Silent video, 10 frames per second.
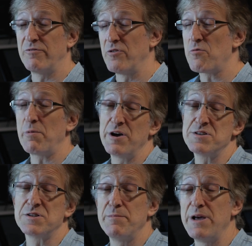for this
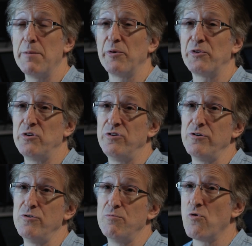place to be able to
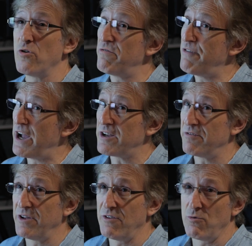do more
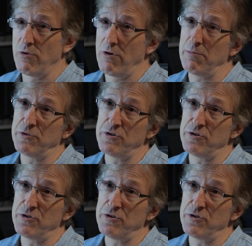effectively than we were able